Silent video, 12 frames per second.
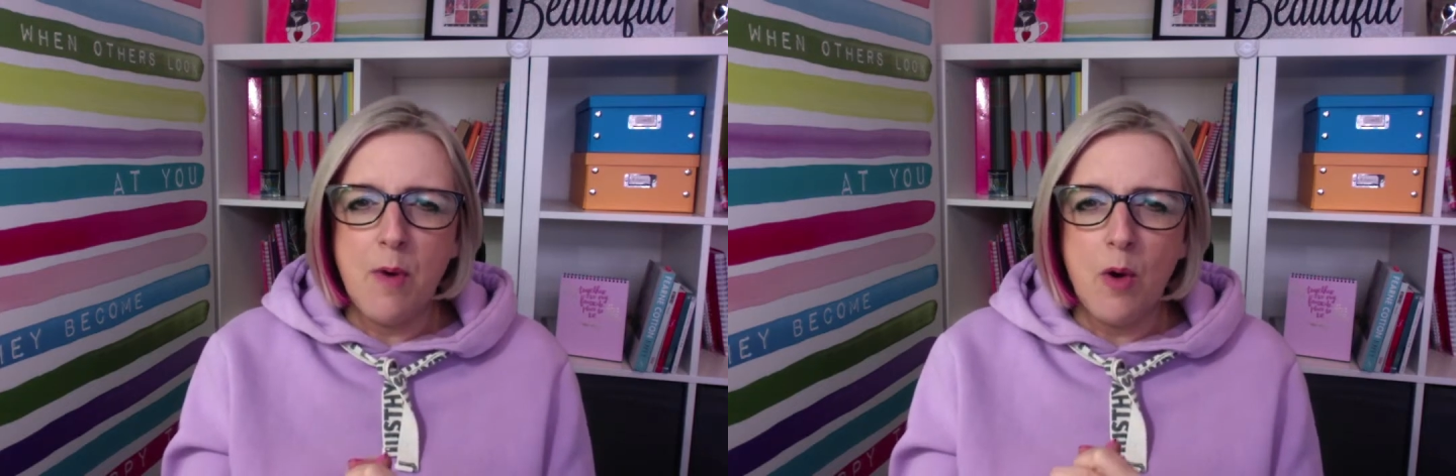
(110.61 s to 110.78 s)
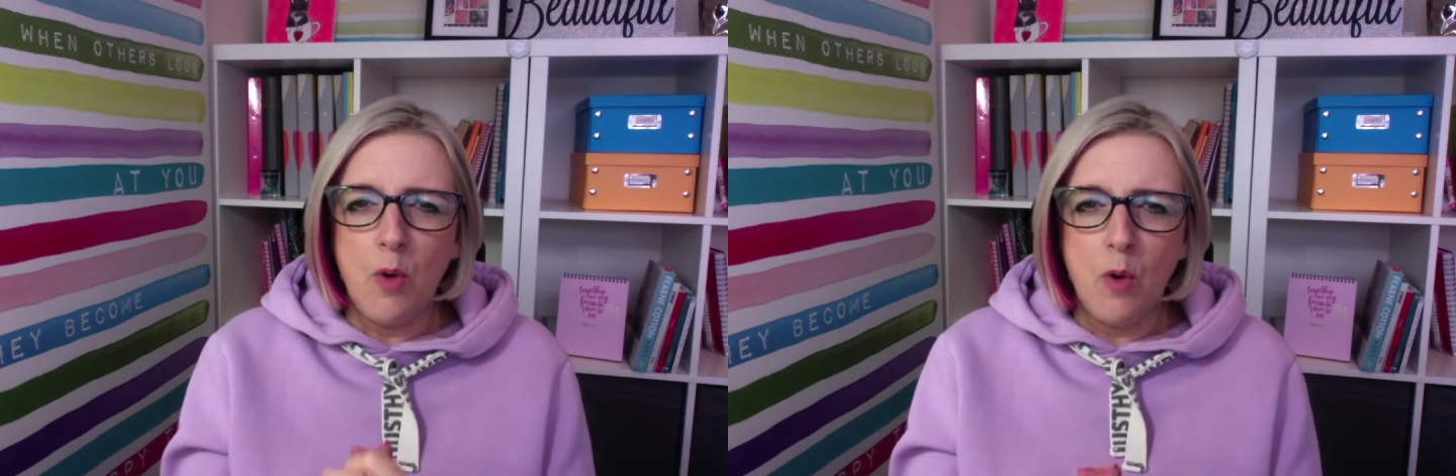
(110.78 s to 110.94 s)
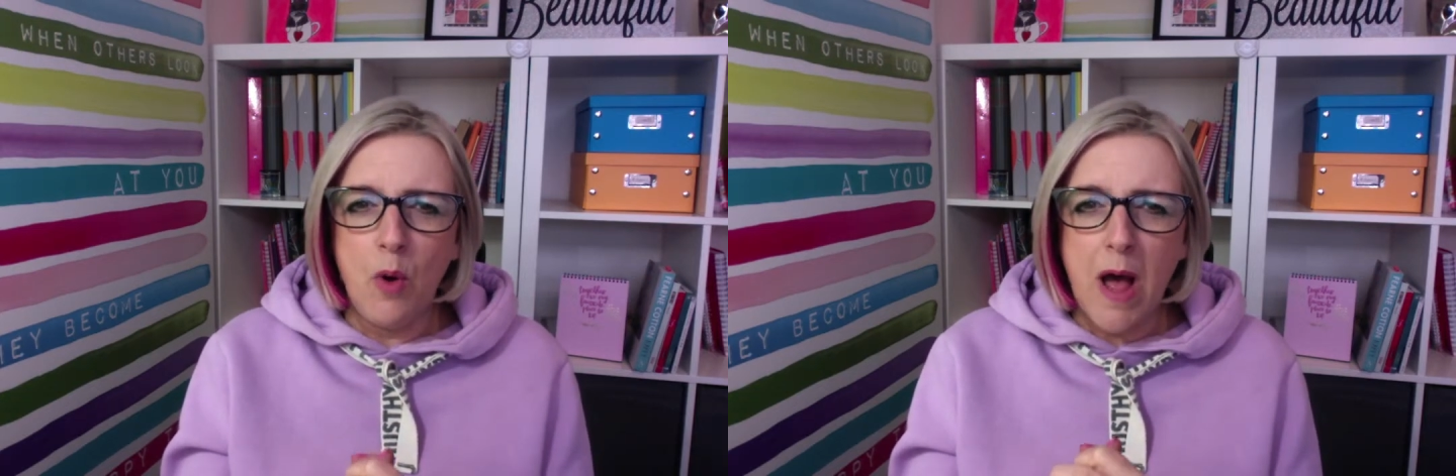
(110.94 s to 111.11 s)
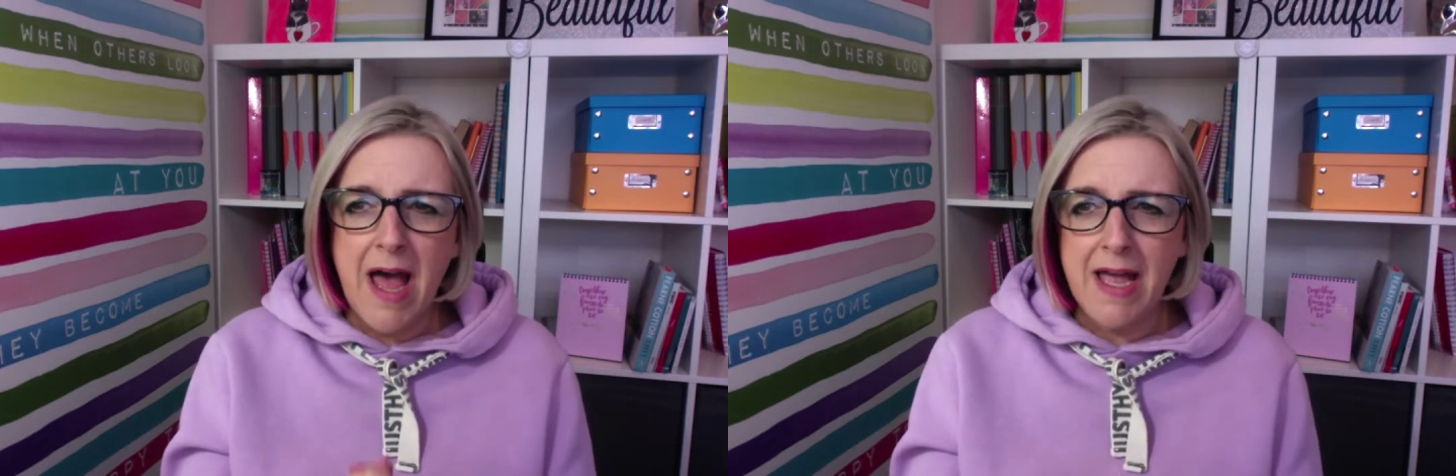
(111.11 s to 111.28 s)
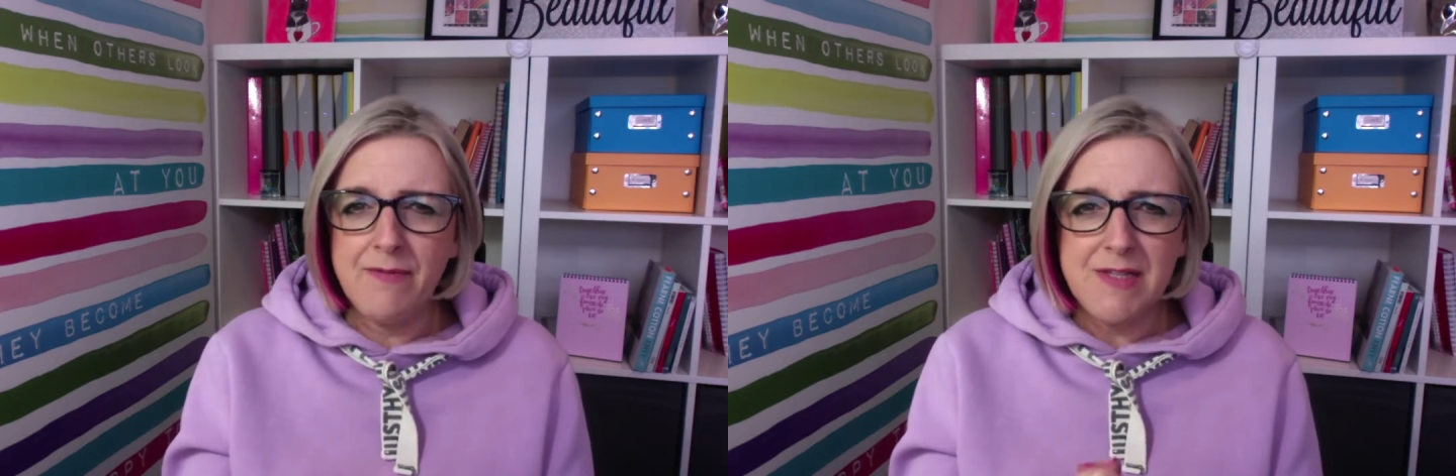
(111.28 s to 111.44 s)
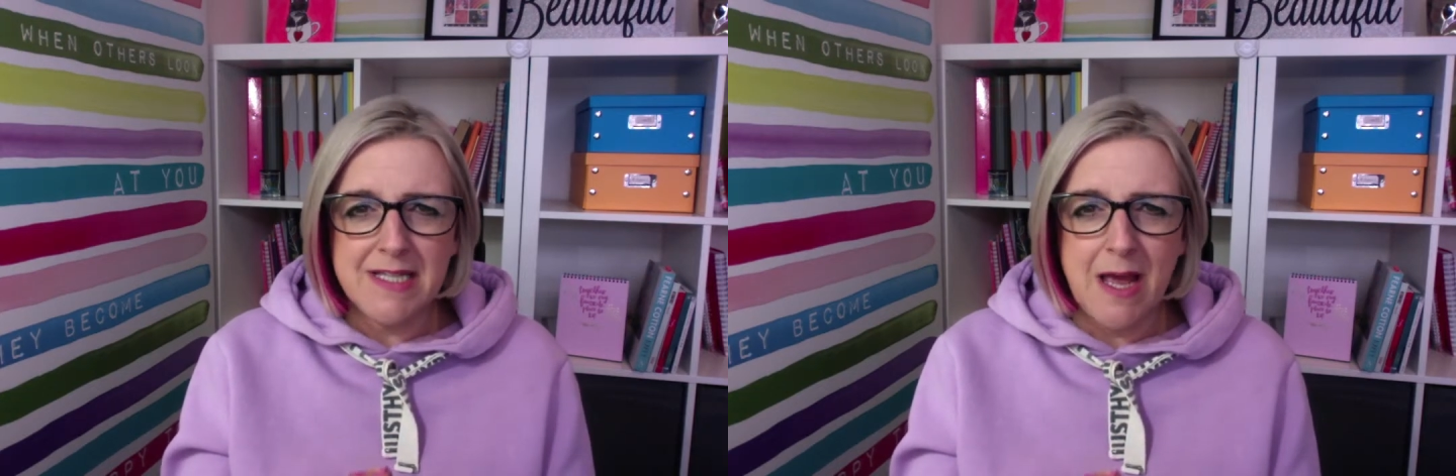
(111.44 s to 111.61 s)
or I
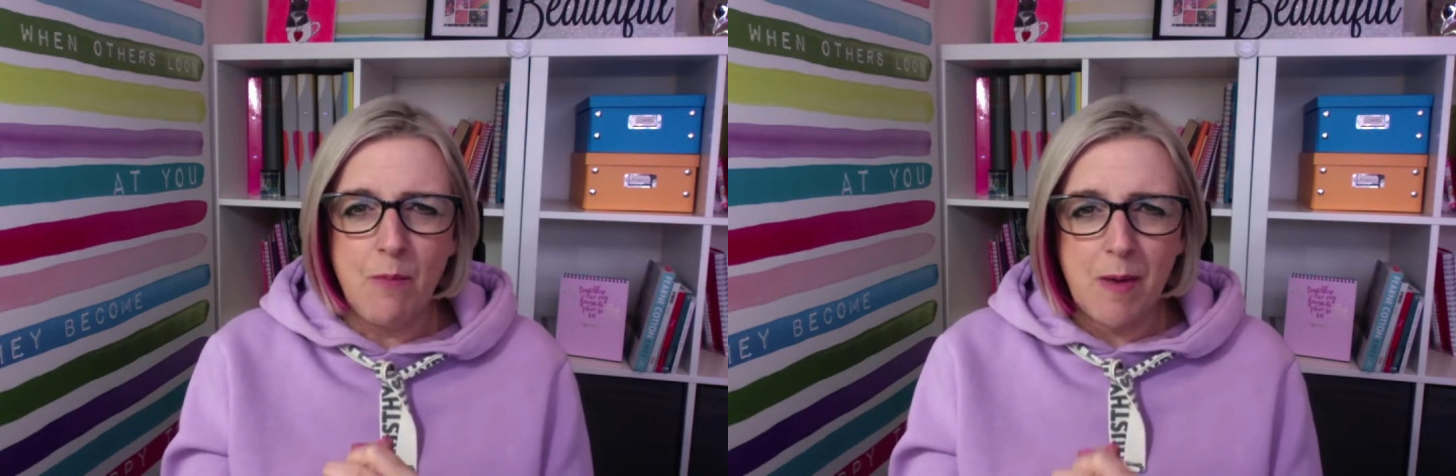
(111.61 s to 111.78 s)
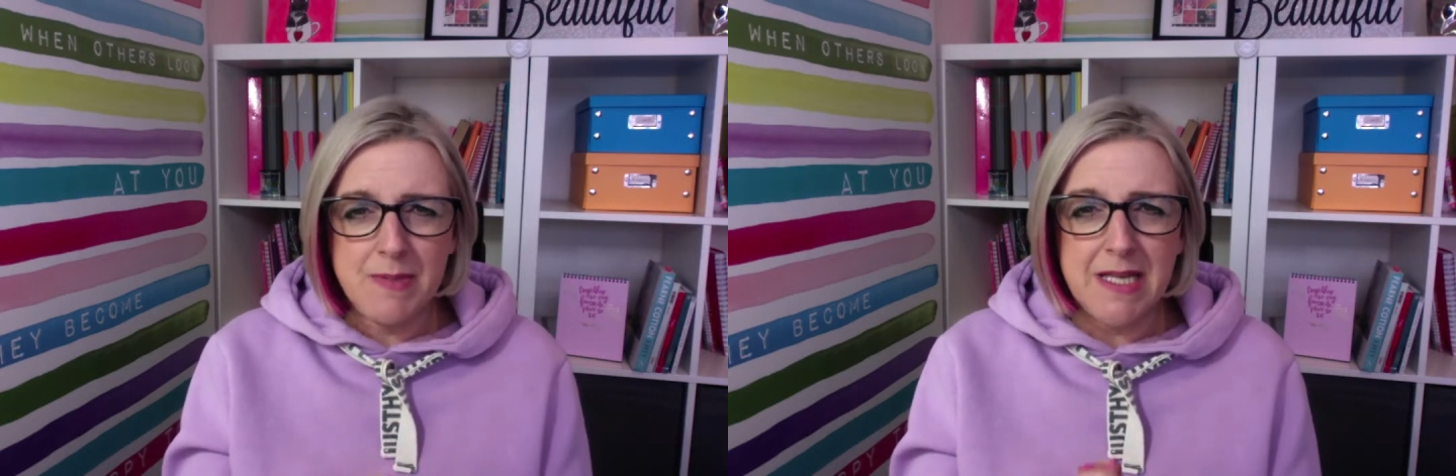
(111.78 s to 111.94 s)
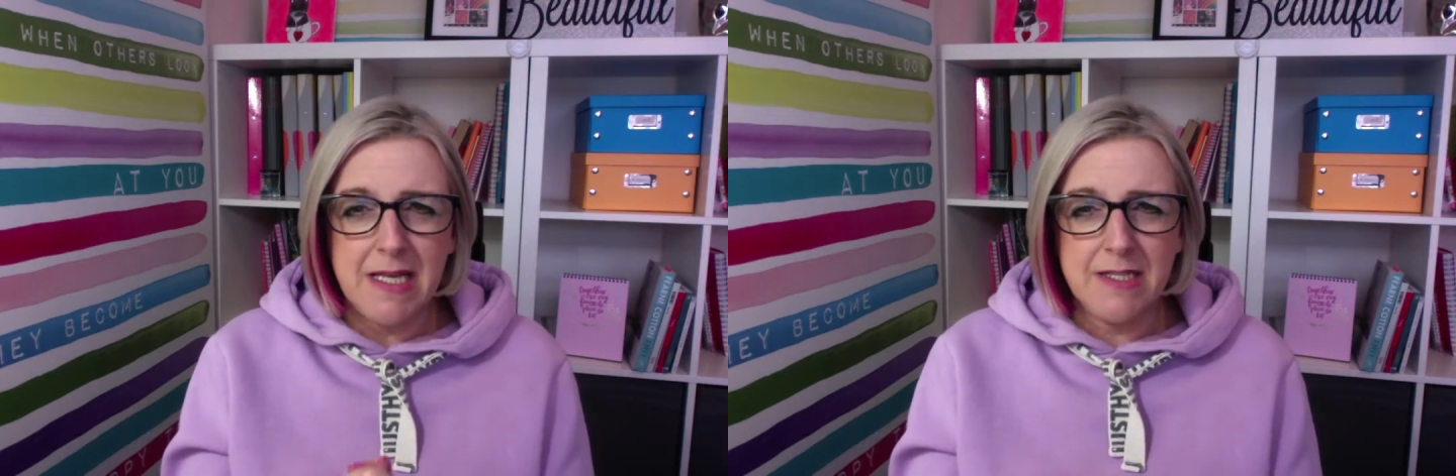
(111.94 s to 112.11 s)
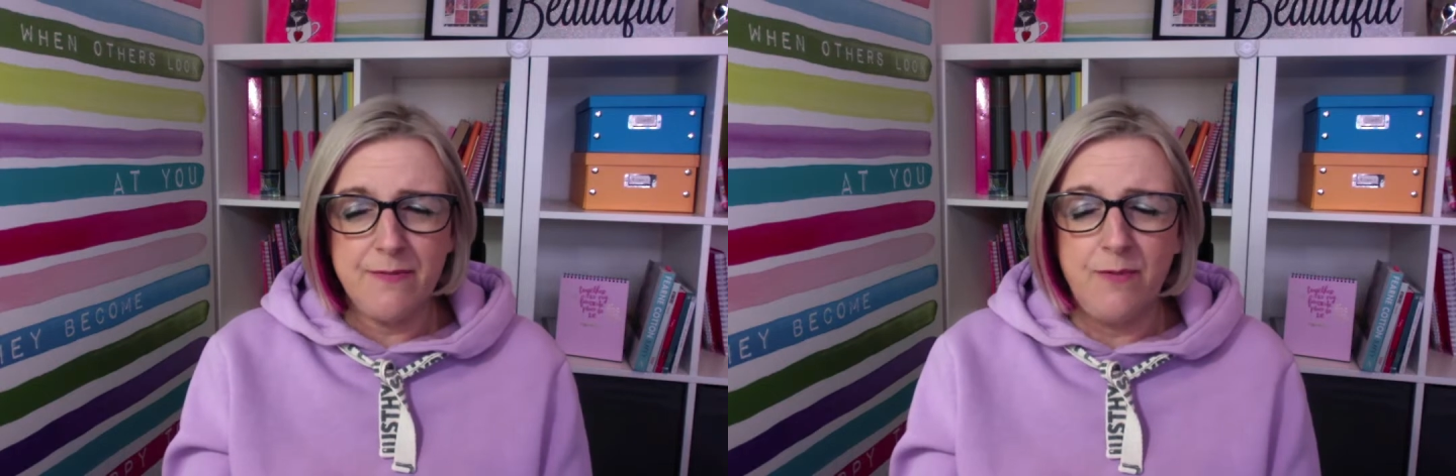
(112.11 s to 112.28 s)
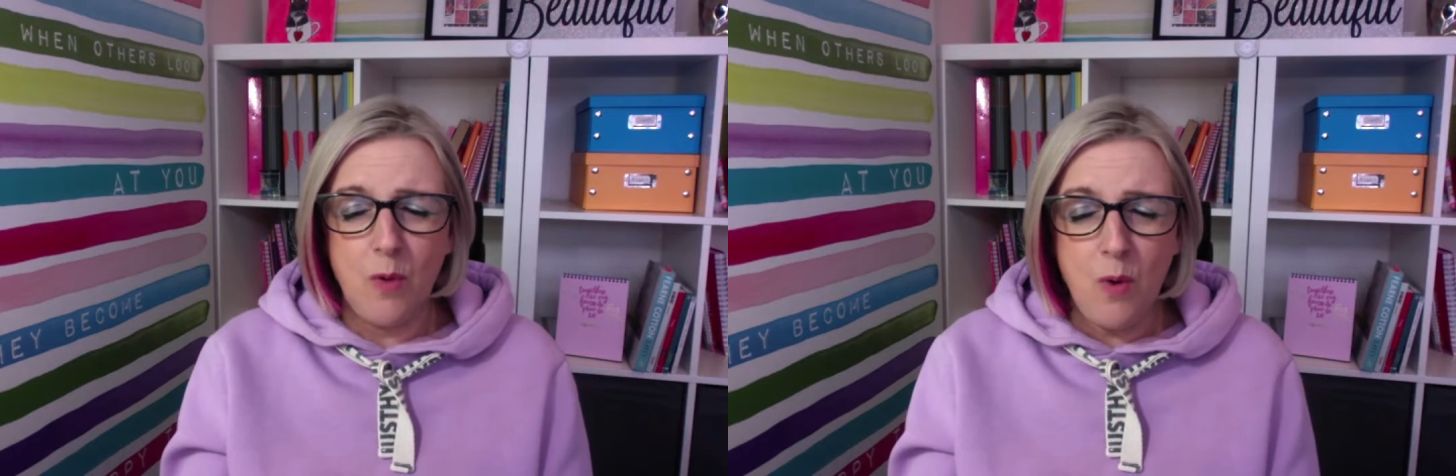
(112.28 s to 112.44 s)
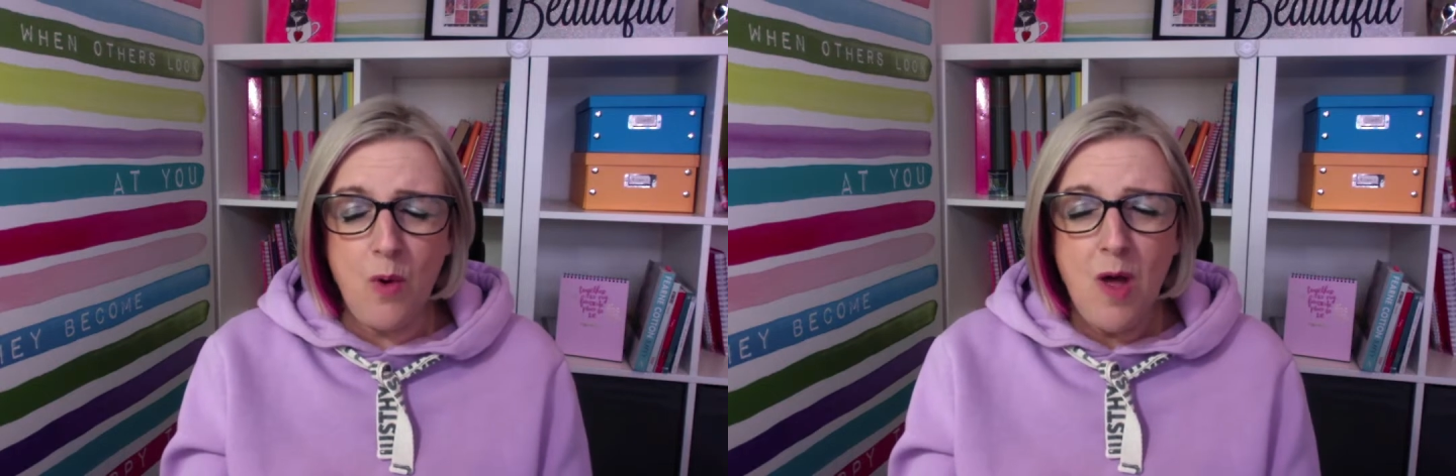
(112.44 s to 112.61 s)
have designed websites
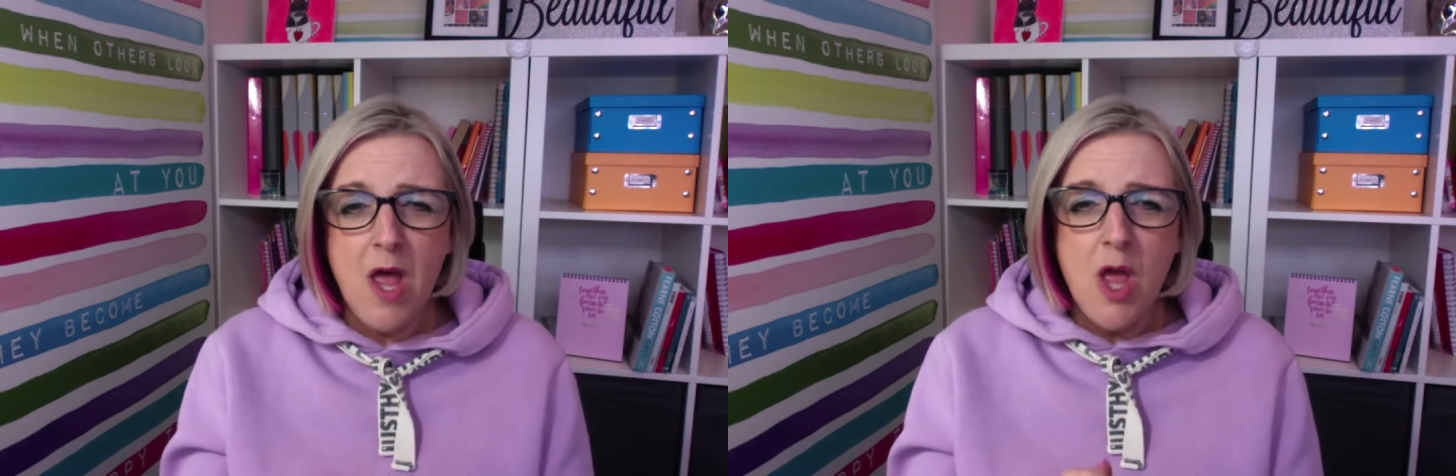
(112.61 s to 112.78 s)
for,